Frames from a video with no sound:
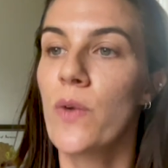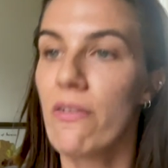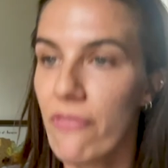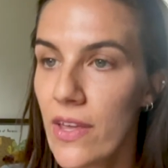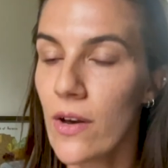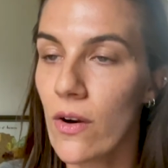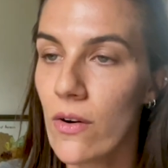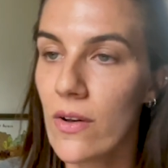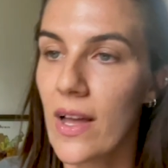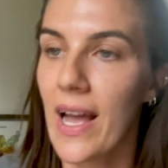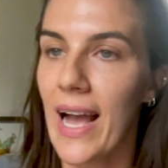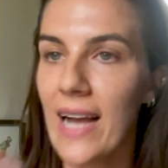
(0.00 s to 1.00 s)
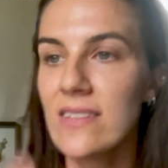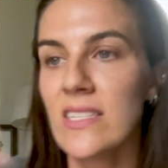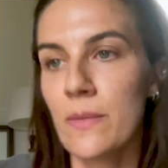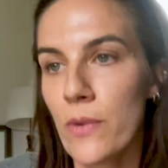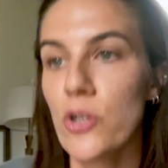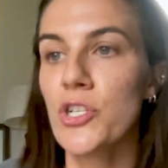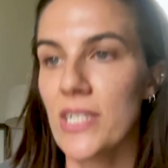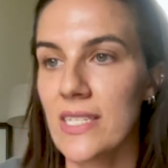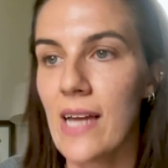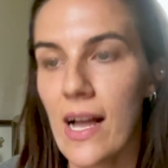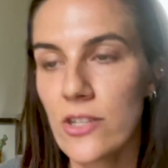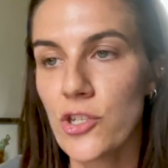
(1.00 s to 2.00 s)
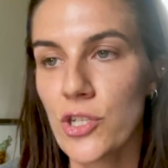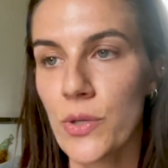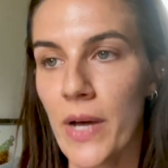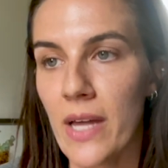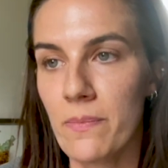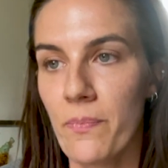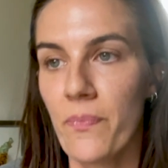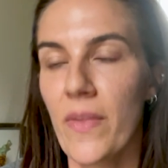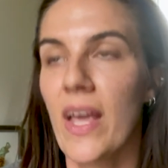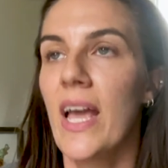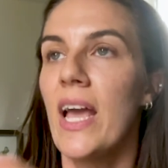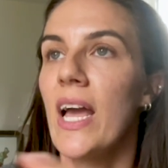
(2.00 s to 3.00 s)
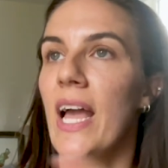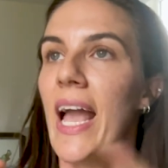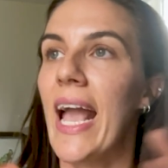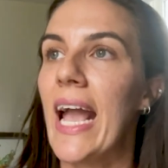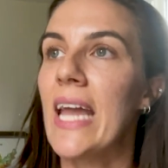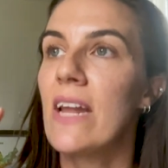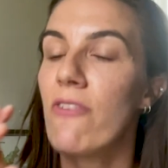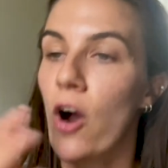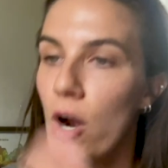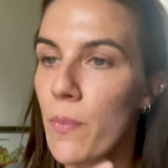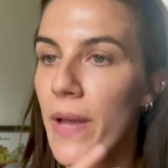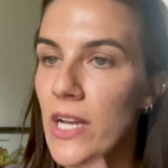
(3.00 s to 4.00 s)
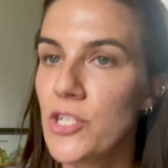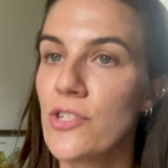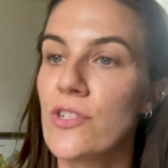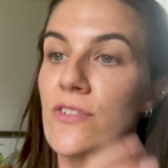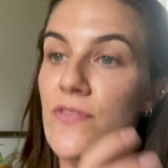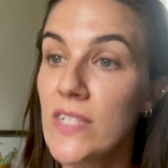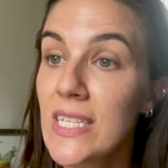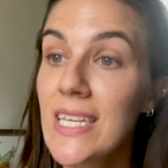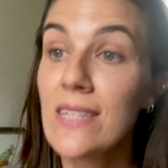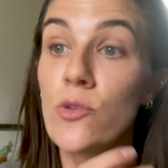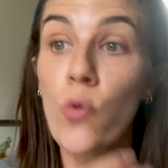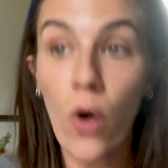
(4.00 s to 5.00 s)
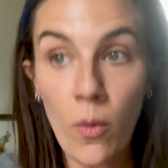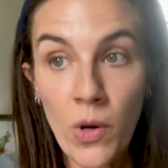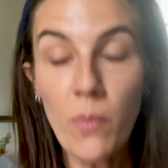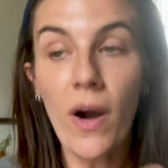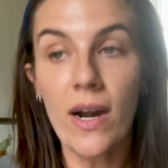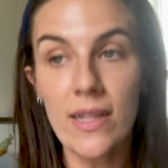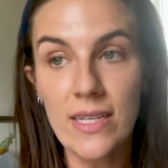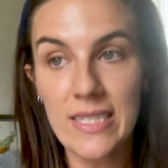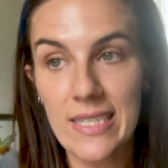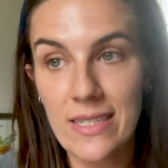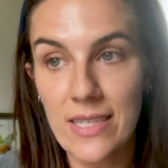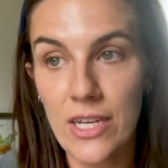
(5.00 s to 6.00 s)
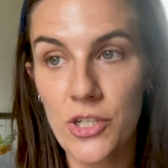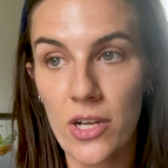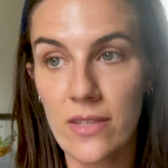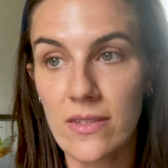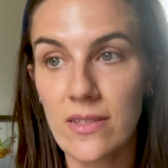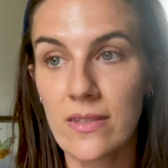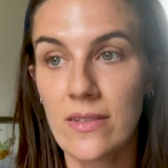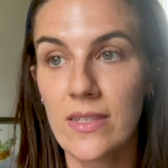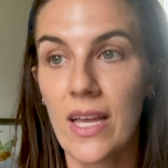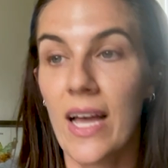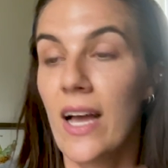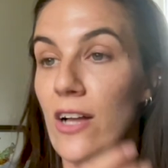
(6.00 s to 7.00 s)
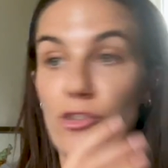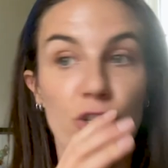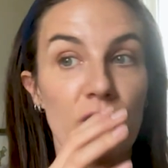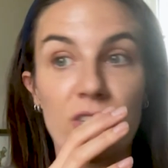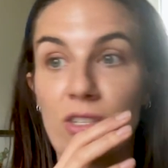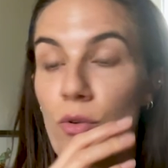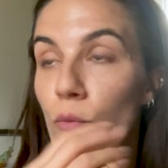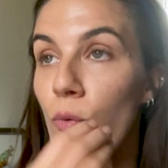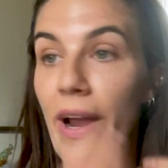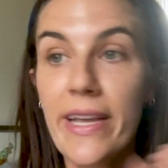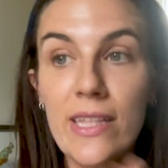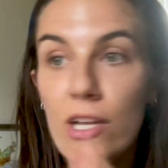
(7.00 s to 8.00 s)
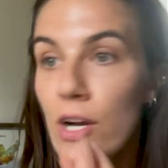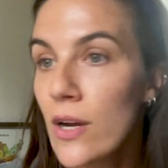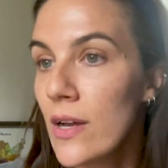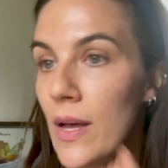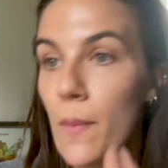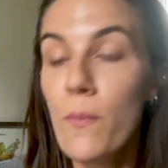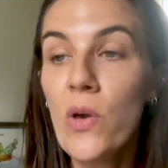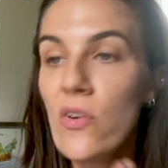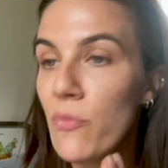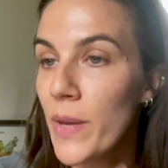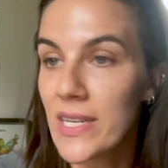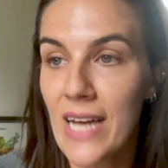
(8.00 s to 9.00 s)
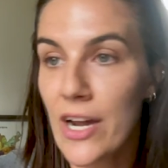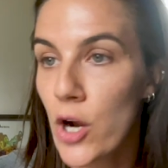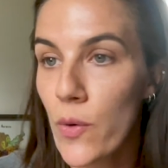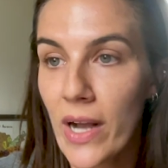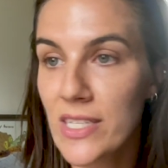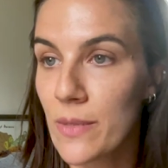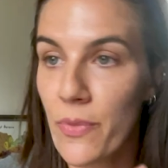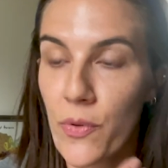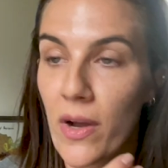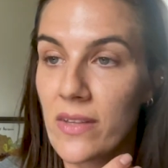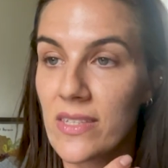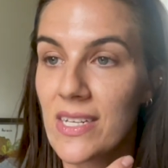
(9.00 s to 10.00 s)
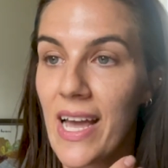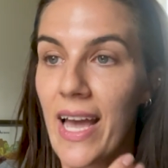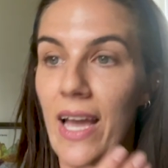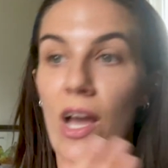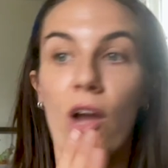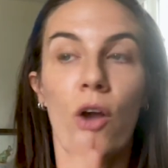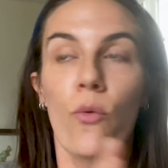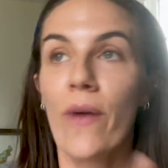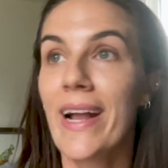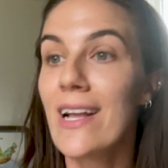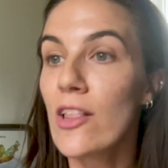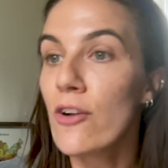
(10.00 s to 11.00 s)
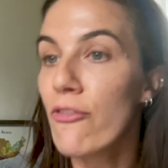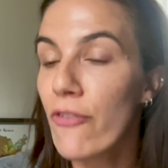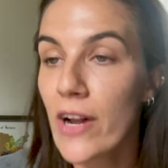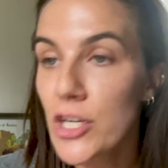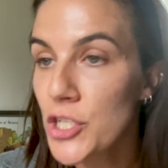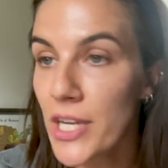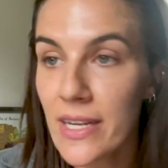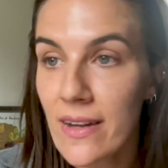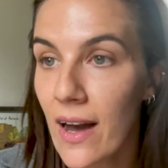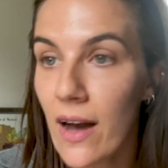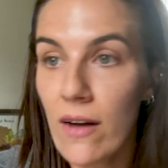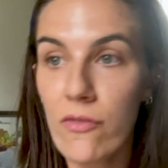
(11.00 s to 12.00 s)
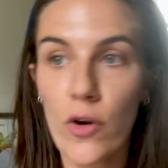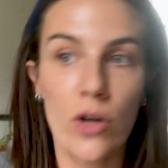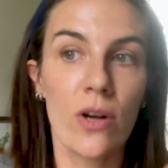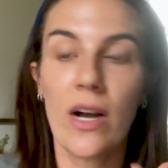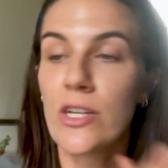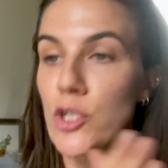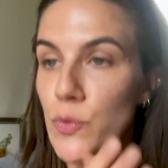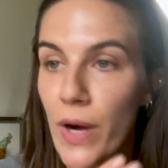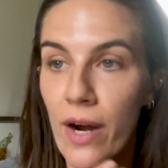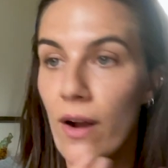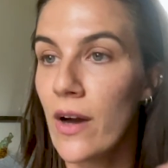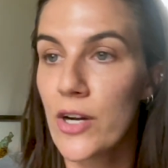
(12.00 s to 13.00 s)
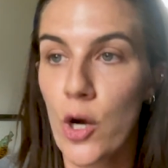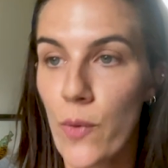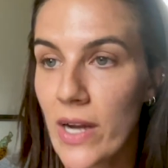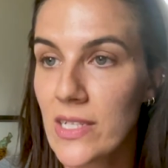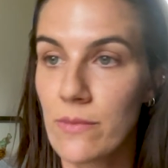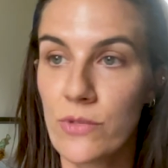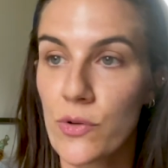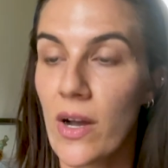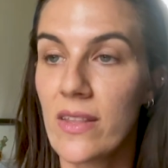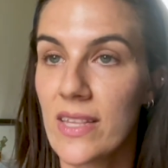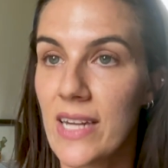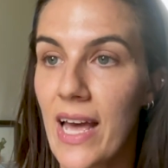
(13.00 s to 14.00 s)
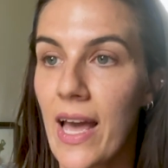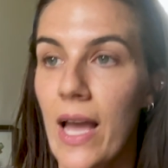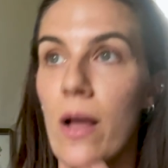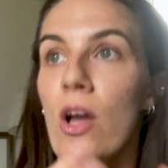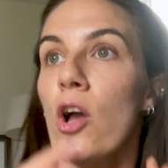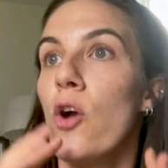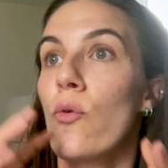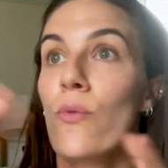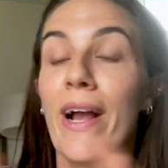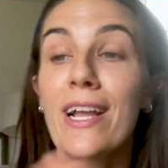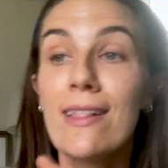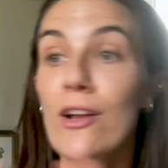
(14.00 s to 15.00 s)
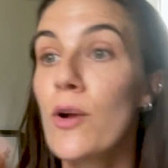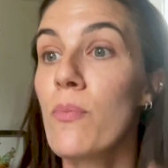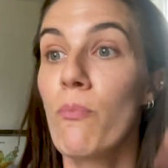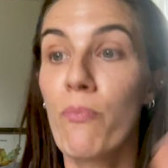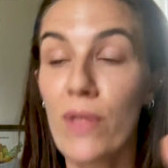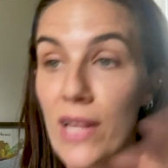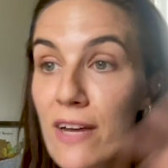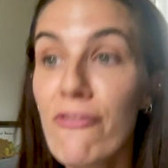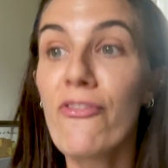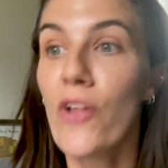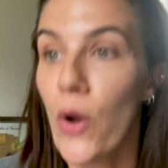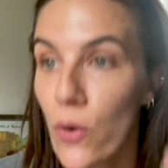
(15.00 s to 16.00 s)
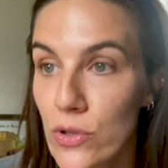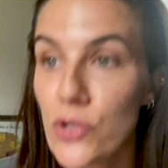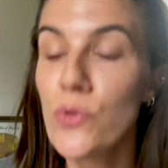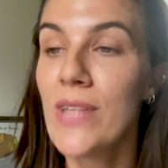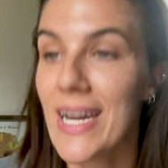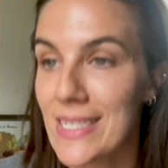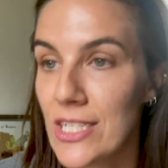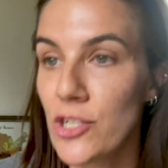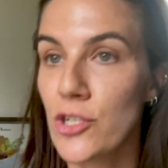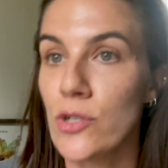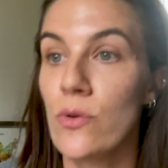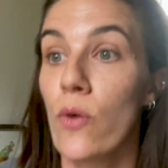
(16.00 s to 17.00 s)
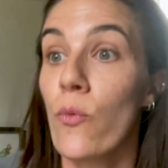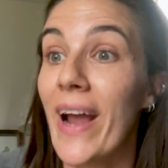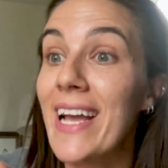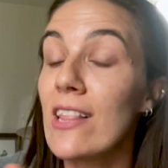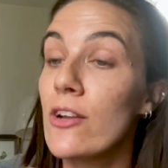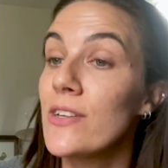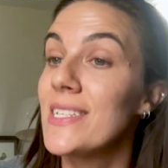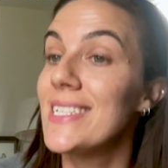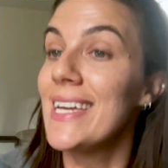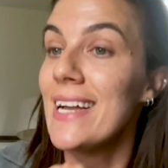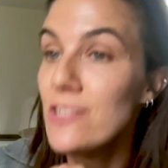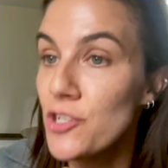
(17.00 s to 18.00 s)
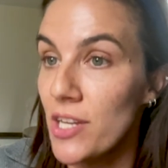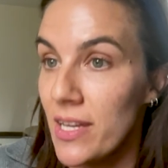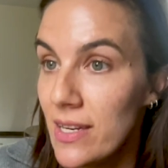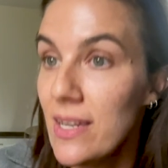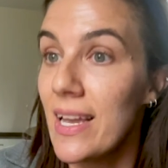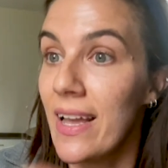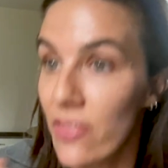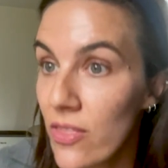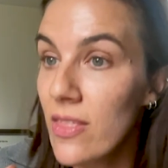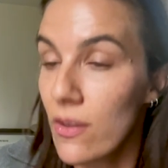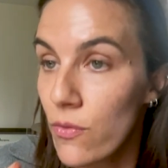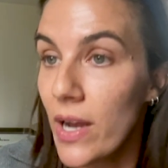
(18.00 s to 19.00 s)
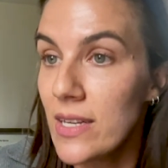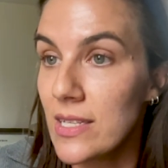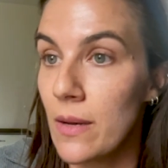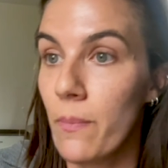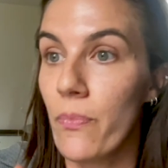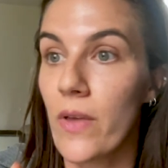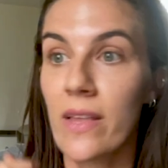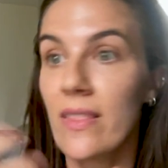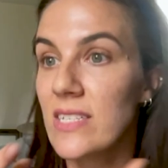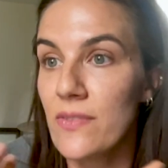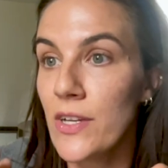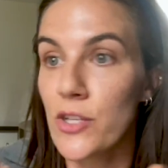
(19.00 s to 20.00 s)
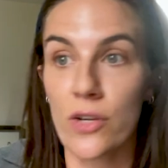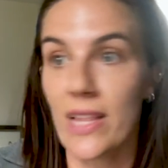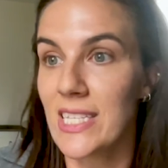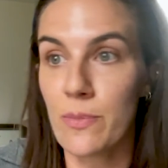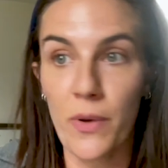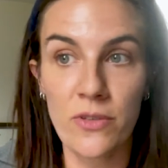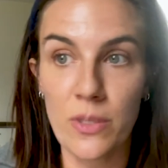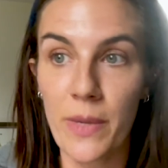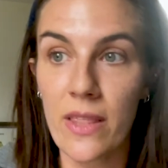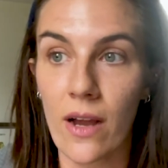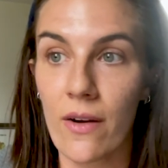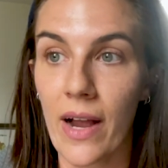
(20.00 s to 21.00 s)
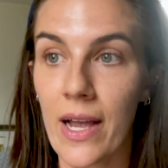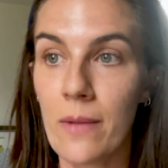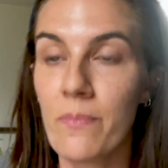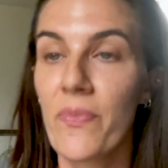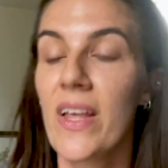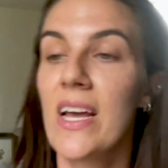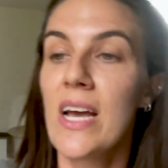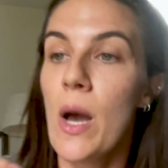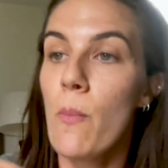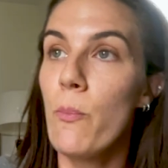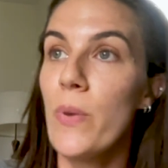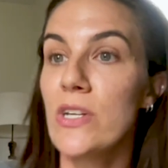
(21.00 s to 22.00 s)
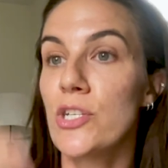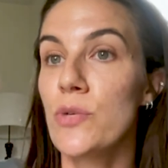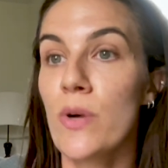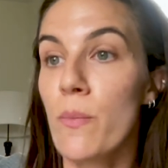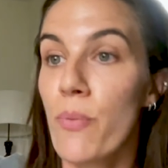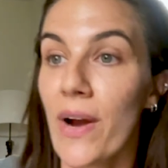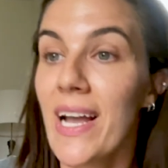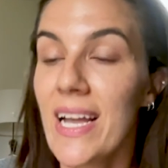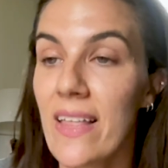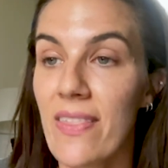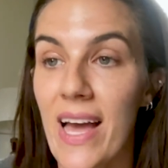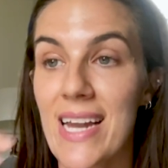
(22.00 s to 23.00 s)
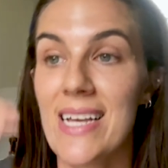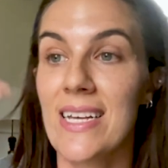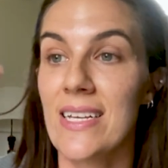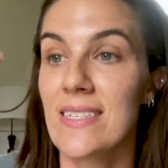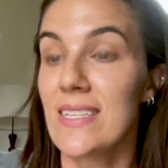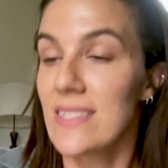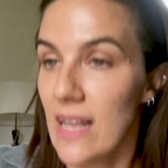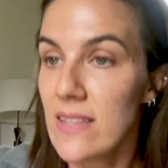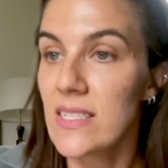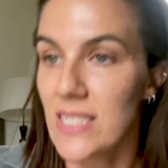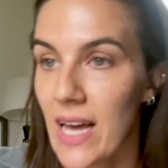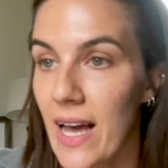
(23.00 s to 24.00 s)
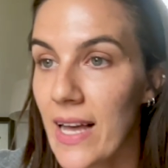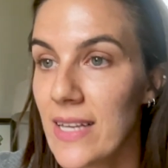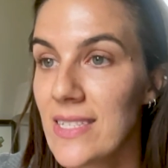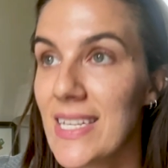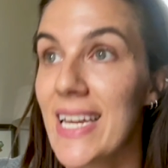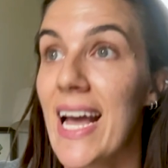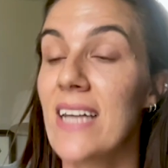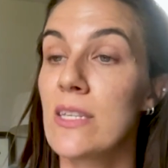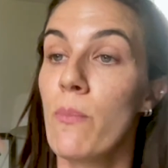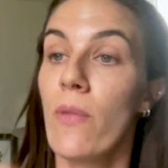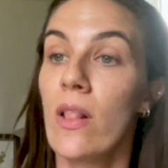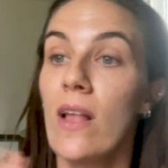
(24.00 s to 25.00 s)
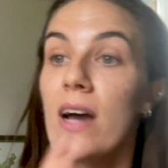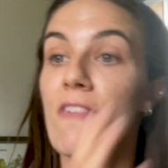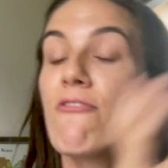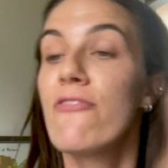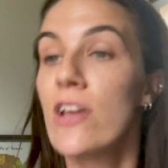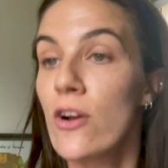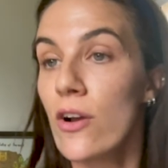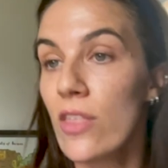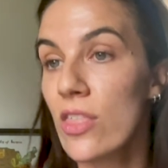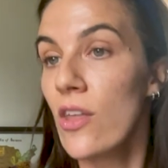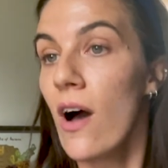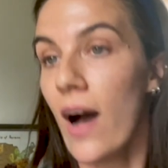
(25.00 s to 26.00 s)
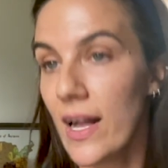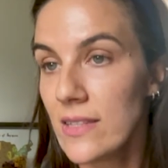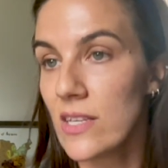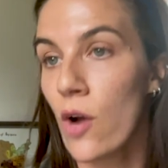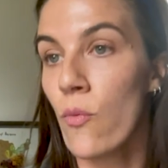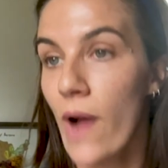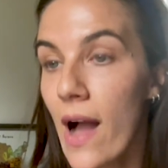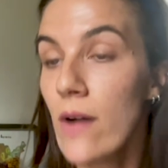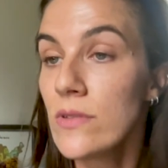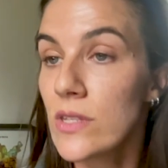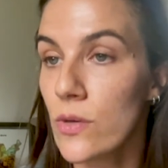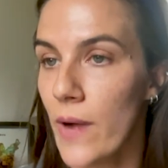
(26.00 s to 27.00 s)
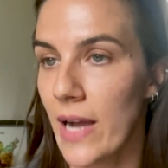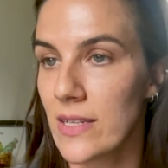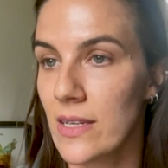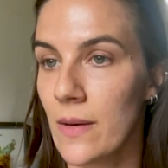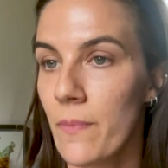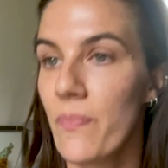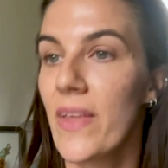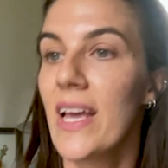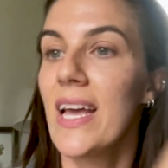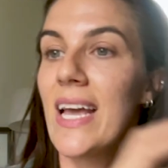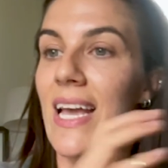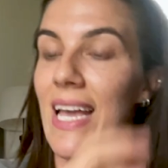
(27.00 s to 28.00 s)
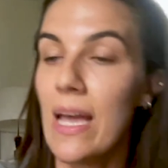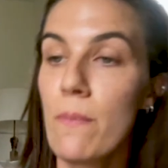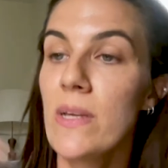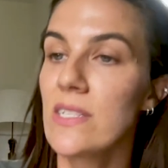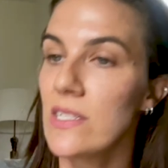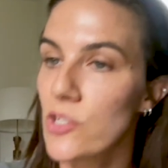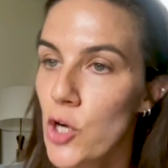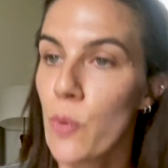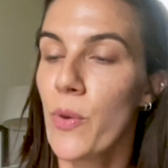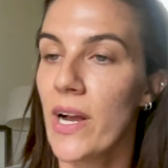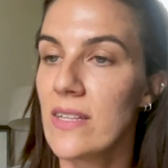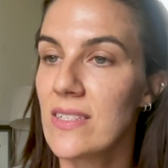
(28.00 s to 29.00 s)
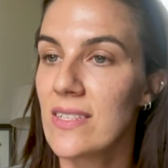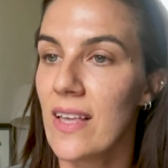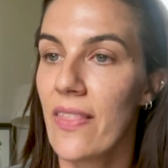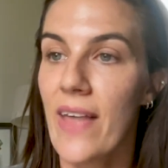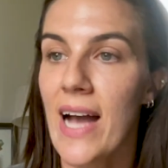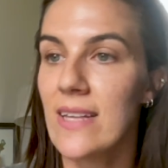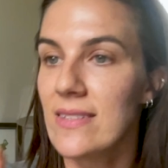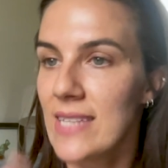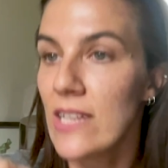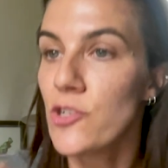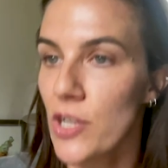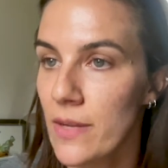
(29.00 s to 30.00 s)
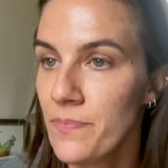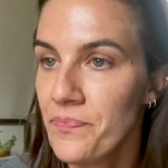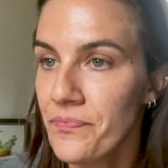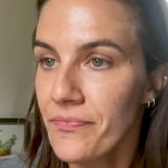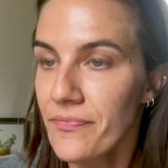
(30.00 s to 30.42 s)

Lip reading: we feel has an emotion attached to it. And if our patients are feeling normal bodily sensations, just regular movement at her rectum throughout the day, regular friction of her underwear on her rectum throughout the day, regular blood flow to that tissue, regular tension in the rectum, in the sphincter that's supposed to be there, right? But to a brain that is sensitized and has a lot of fear thoughts around the rectum, it misinterprets that tension